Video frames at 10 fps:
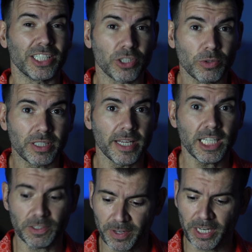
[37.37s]
So
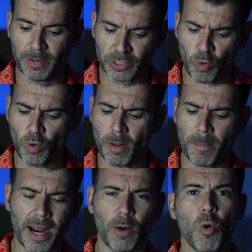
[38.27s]
today's video is all
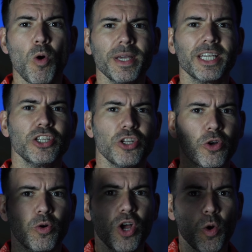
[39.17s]
about what we can
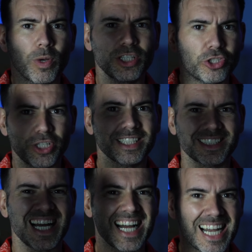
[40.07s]
do with
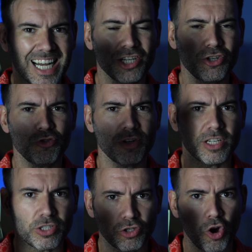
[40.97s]
just
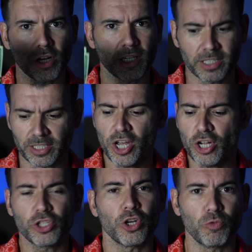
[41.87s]
$100
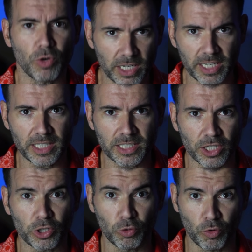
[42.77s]
to release
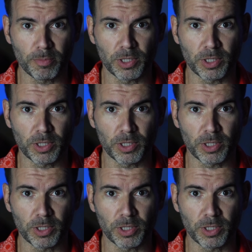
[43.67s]
your